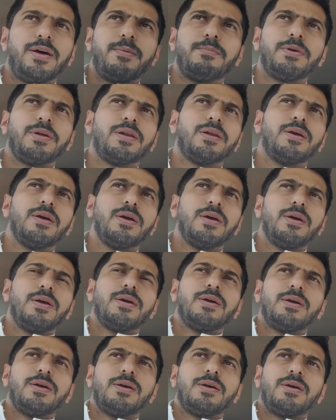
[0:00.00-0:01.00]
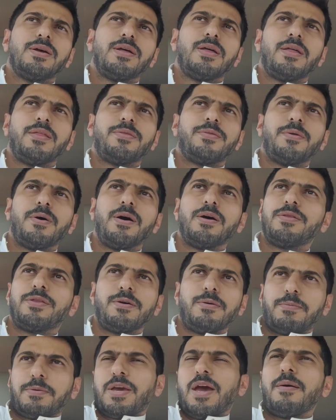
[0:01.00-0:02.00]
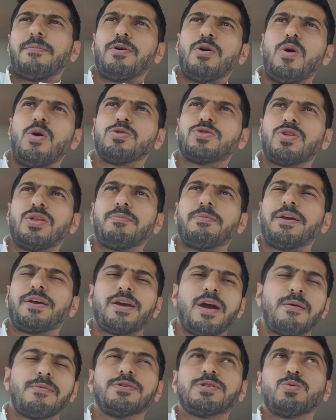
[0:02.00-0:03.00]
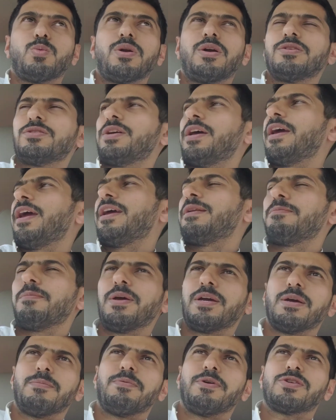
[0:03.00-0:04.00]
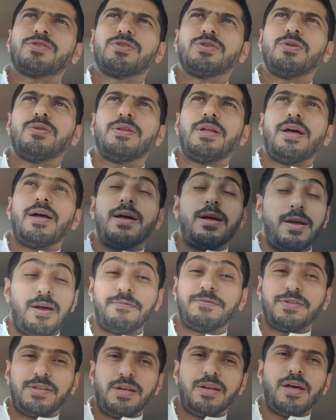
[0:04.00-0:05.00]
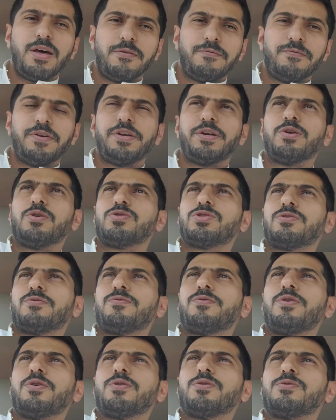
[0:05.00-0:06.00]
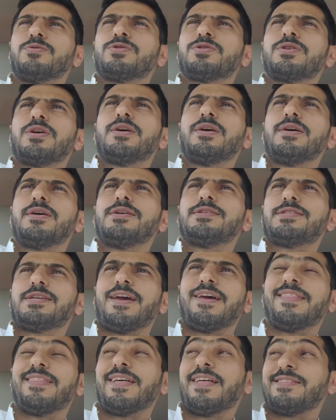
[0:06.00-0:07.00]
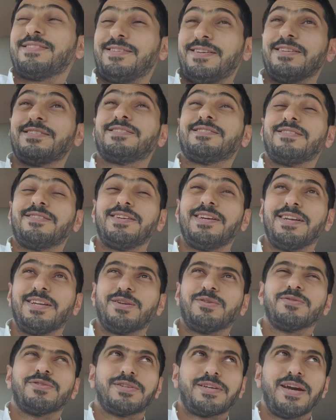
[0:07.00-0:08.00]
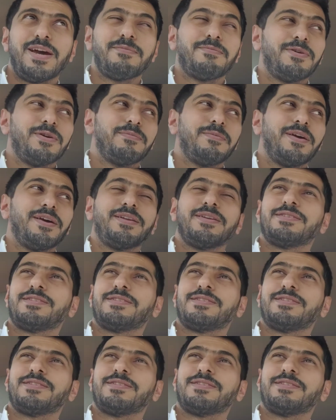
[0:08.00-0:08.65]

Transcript: I mean, the camera, also the main camera, is 108 megapixel. I've seen a lot of videos and photos saying that it's a really good camera, man.